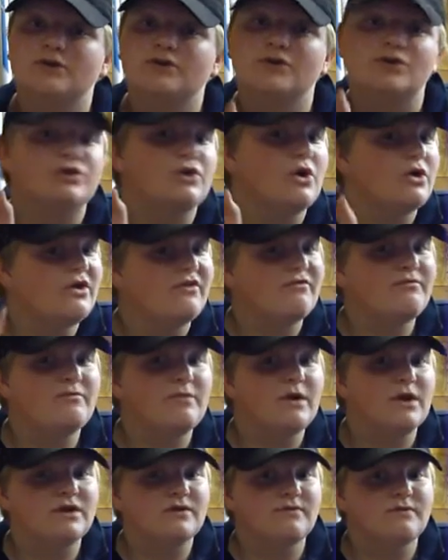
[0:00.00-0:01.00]
They don't have
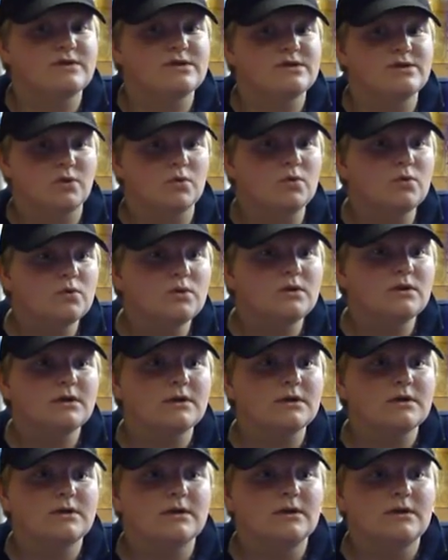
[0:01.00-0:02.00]
much of a stall,
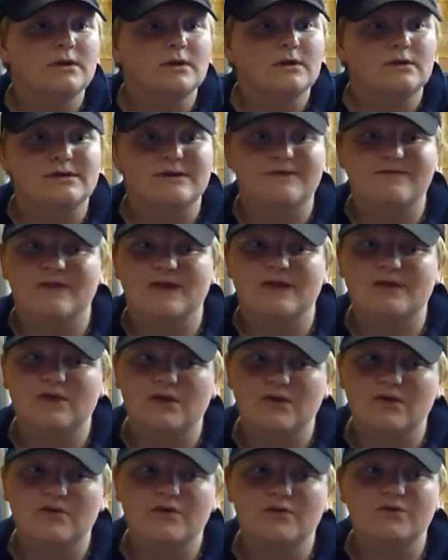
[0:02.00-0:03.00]
because if they
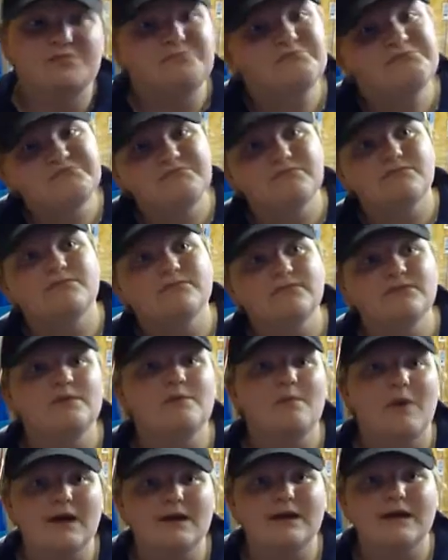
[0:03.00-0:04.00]
do, you
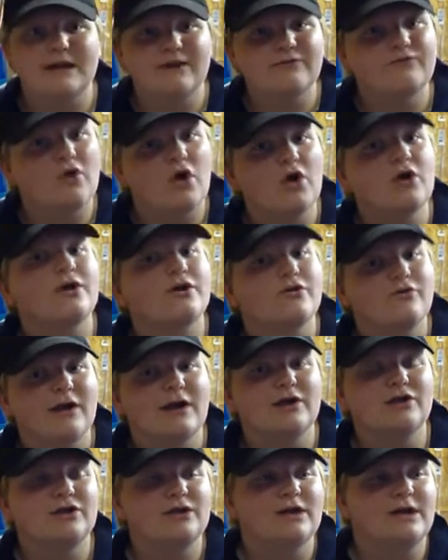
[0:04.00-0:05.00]
might get it wrong and
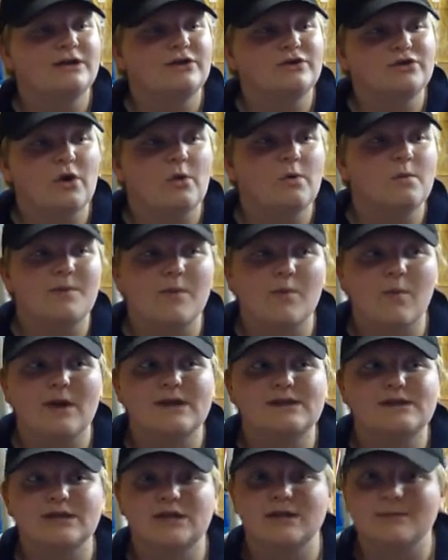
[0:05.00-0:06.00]
crash it, and you don't want to be
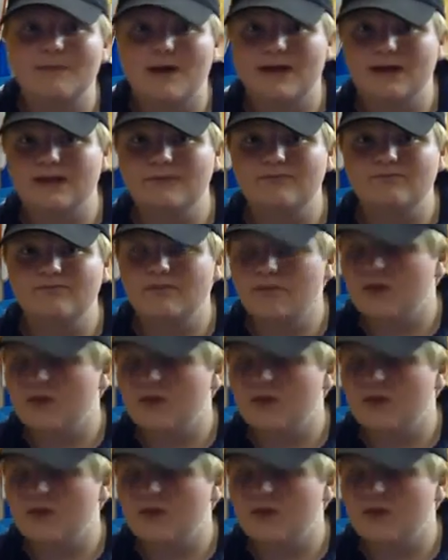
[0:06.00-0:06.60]
wasting your money.